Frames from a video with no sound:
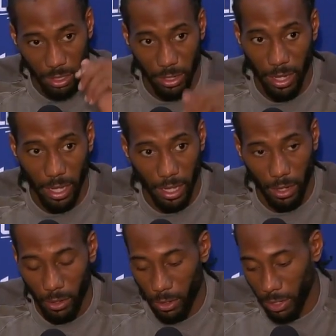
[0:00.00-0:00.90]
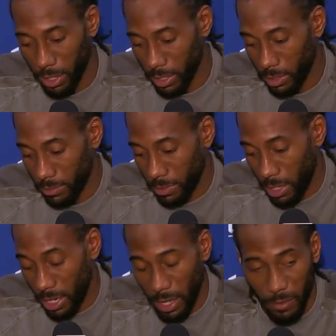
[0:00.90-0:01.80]
in your head, or
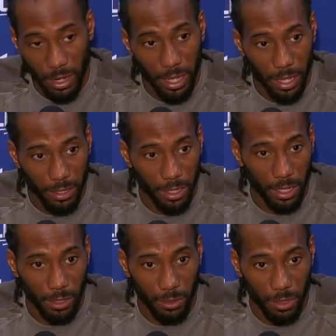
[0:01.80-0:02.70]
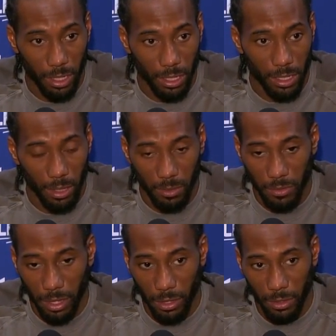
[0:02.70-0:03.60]
it never does, and then you see the
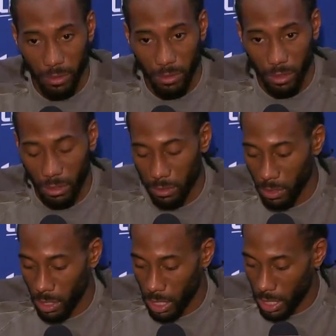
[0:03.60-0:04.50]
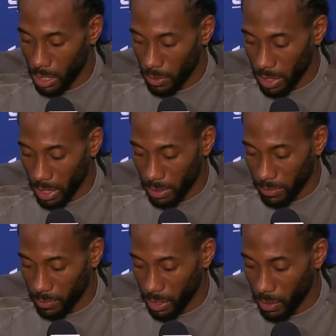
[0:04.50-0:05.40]
teams fail. So we got to
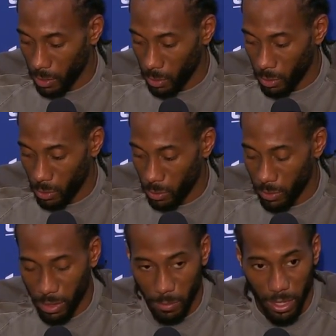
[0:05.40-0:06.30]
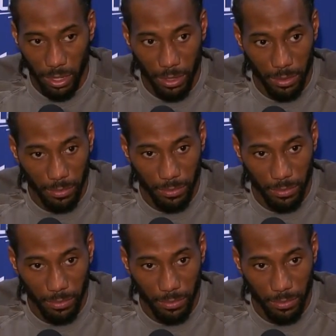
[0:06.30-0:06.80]
figure out who we want to be.